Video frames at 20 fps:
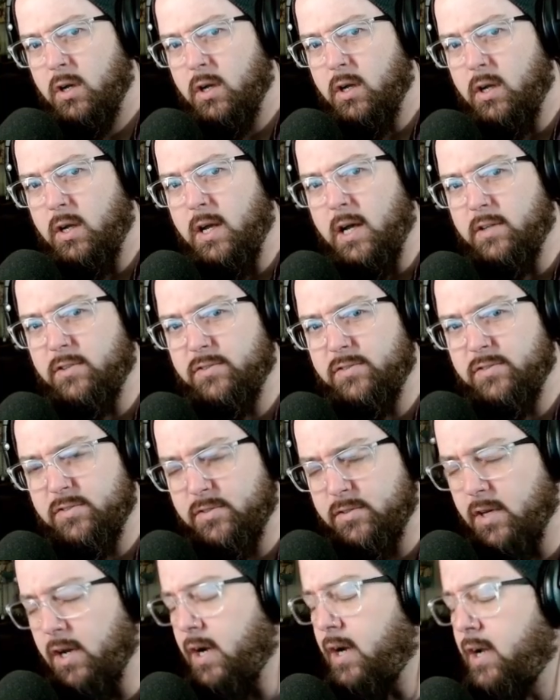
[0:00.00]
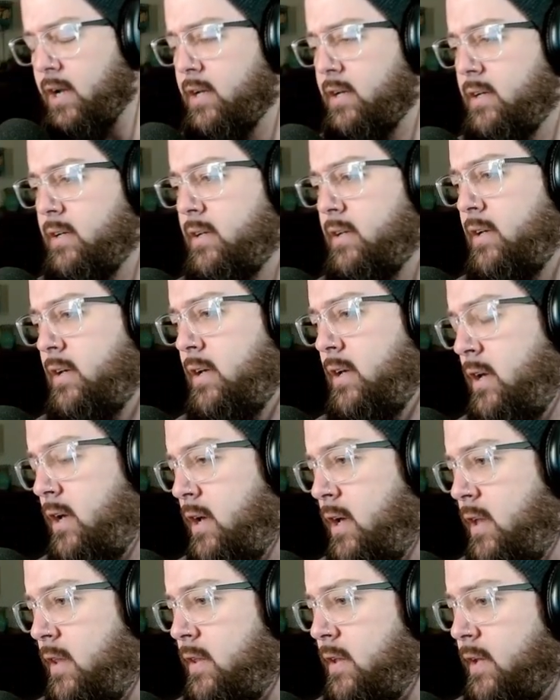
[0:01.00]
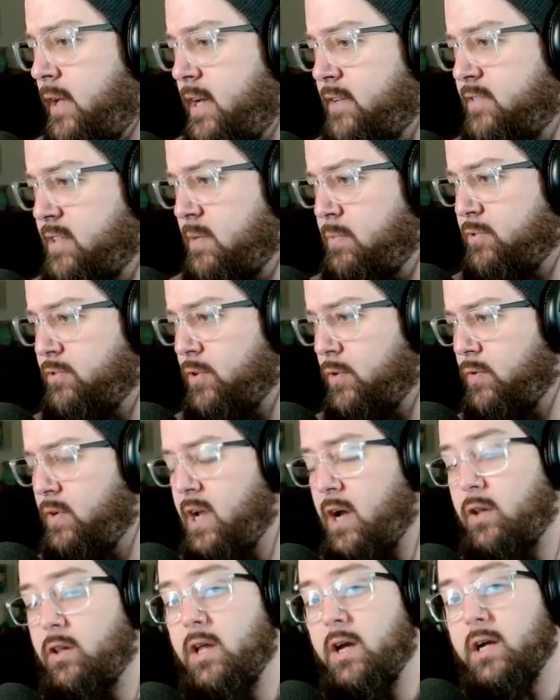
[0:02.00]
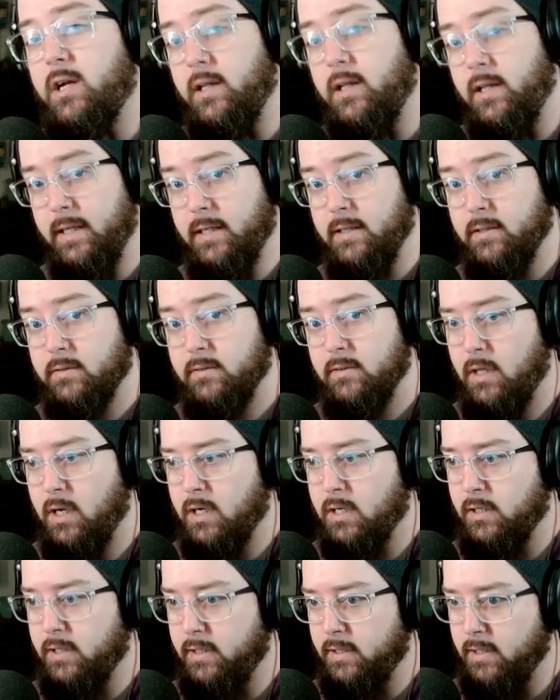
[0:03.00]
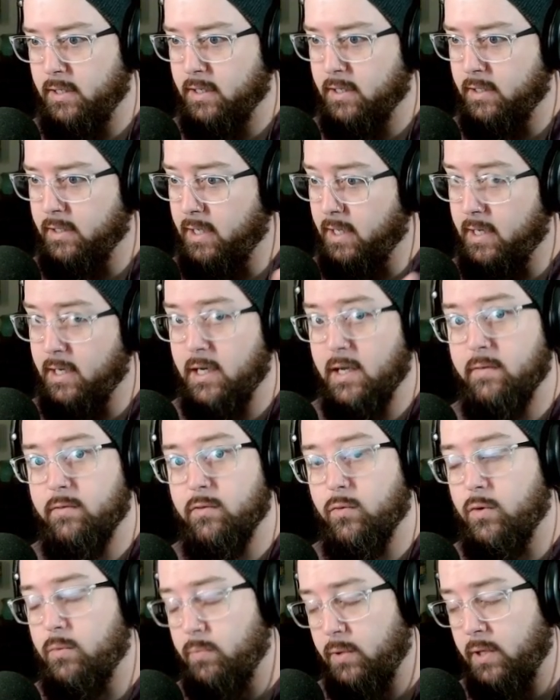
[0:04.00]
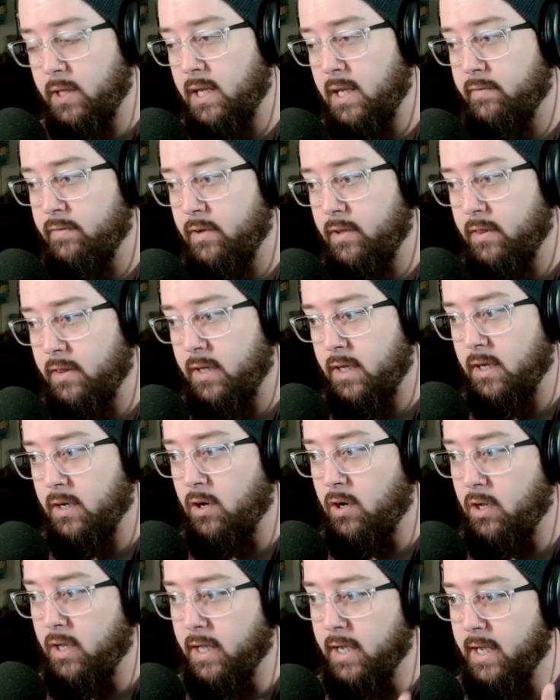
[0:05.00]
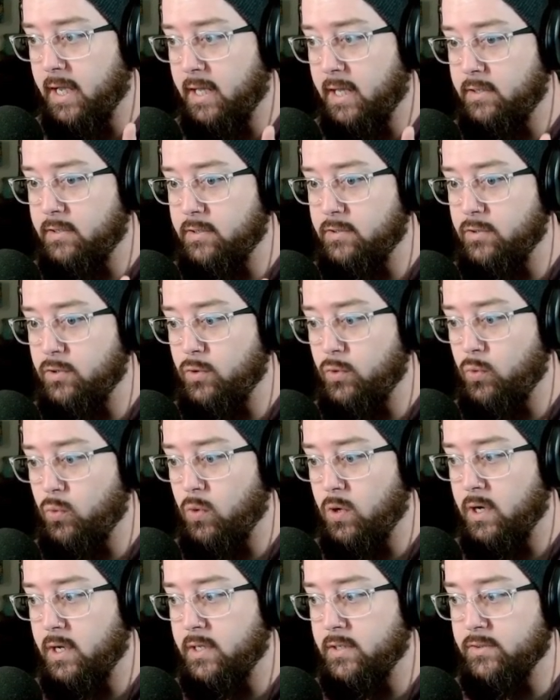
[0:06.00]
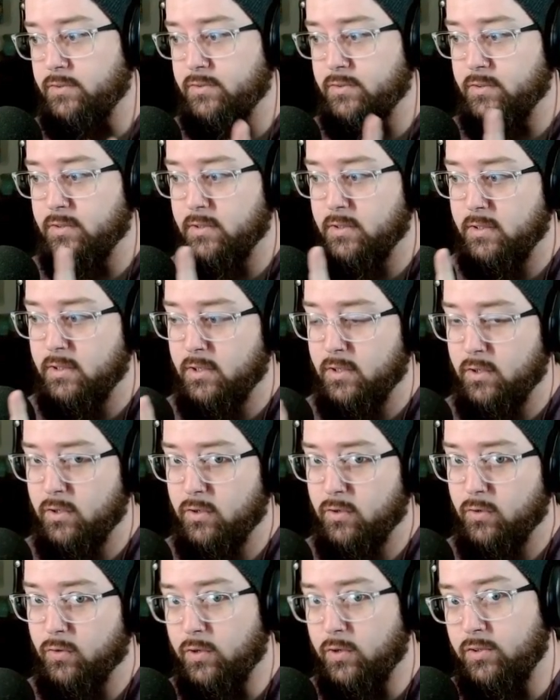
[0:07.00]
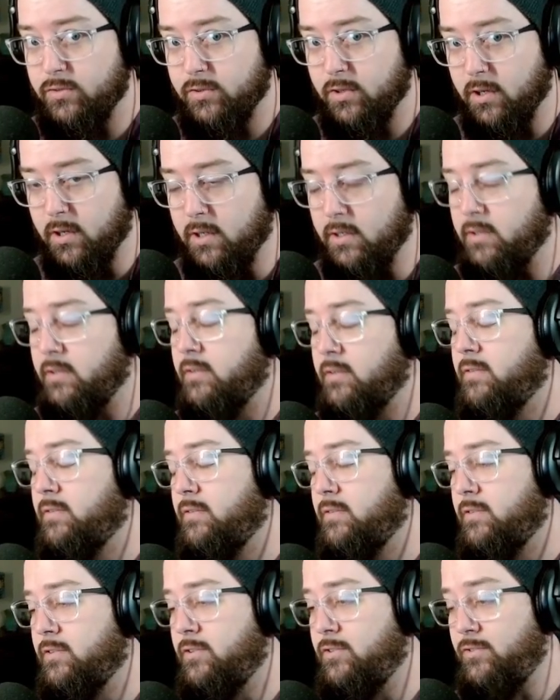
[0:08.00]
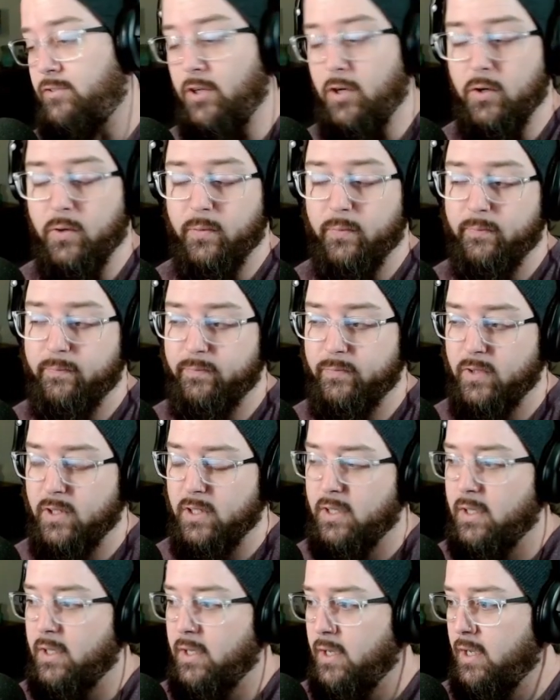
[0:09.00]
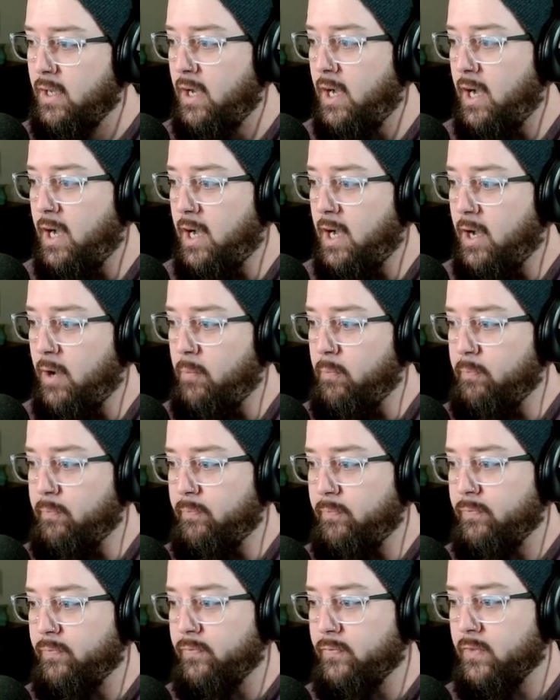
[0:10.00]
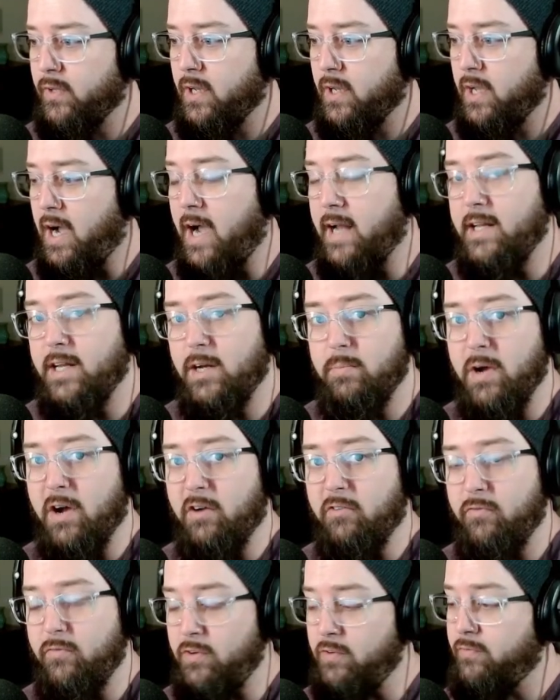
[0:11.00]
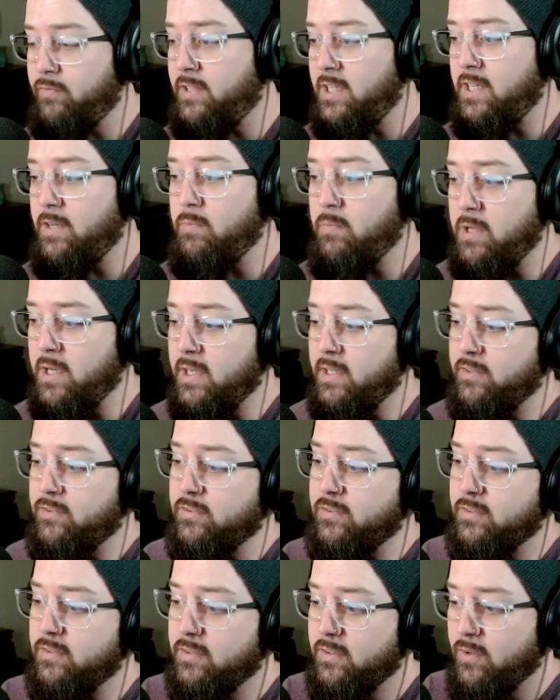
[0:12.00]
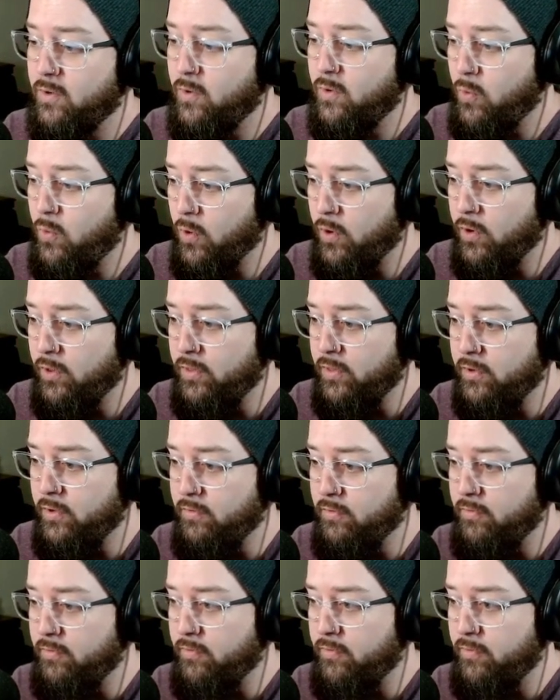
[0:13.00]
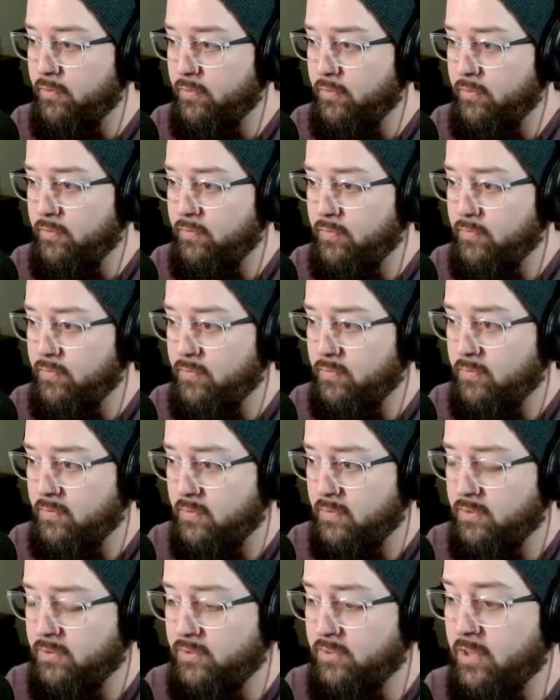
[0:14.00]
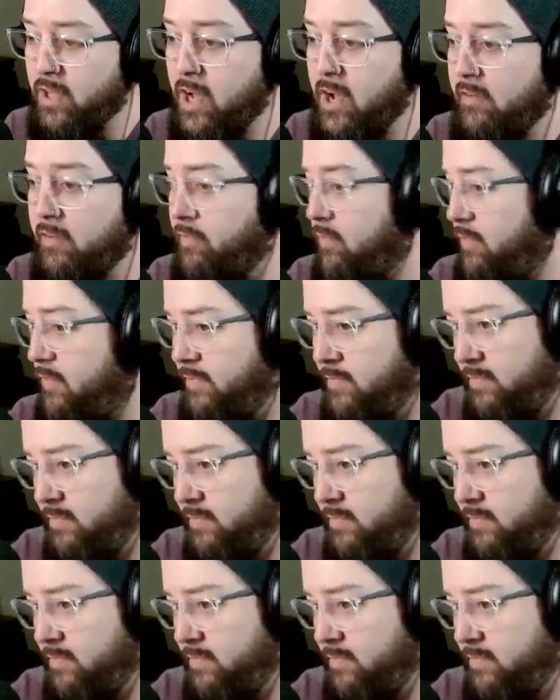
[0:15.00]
got stuck the last episode. Now luckily, I didn't have to replay everything. All I had to do was restart. So, I did about 15 minutes worth of stuff